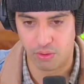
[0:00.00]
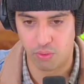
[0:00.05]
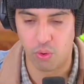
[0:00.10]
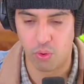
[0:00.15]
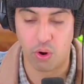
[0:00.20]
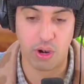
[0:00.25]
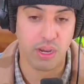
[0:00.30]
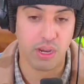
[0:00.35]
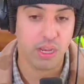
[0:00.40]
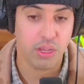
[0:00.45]

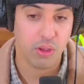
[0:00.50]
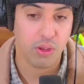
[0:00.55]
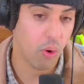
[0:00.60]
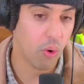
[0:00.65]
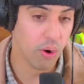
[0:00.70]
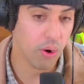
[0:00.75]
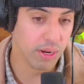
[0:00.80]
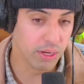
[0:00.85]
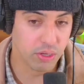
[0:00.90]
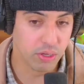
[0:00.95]
or
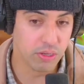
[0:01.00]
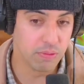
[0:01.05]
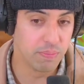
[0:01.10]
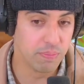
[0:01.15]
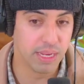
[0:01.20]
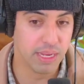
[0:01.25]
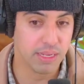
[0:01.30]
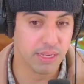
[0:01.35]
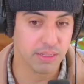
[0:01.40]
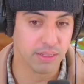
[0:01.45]
it could
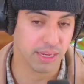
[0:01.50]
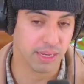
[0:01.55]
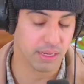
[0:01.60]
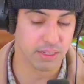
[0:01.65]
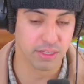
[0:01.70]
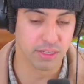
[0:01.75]
be like